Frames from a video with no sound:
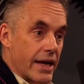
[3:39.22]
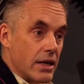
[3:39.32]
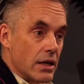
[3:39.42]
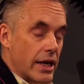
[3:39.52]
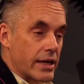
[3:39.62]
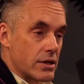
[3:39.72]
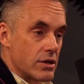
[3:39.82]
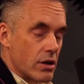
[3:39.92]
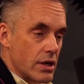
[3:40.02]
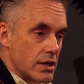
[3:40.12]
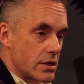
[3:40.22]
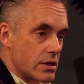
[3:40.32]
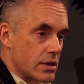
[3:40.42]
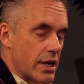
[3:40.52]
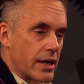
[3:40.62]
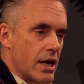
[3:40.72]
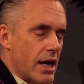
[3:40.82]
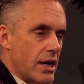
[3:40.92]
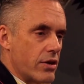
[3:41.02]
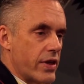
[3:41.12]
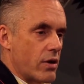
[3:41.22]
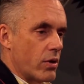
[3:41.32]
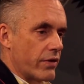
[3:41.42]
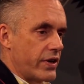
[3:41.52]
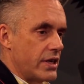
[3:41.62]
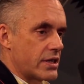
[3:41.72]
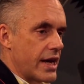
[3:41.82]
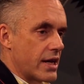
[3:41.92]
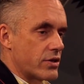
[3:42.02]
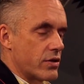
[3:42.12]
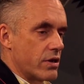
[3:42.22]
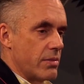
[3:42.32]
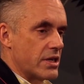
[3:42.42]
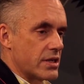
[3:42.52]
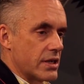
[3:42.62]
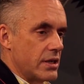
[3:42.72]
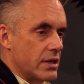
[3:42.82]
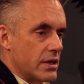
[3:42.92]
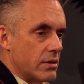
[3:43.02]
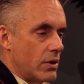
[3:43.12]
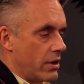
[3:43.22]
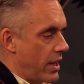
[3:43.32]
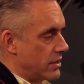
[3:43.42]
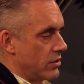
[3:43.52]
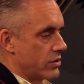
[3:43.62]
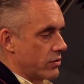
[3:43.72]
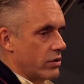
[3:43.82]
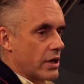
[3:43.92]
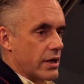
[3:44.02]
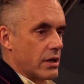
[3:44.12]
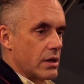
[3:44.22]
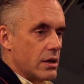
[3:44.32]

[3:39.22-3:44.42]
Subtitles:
eh? Like, it's not necessary. Like, and you think, well, if it is cancer and you miss it, well, that's not so good.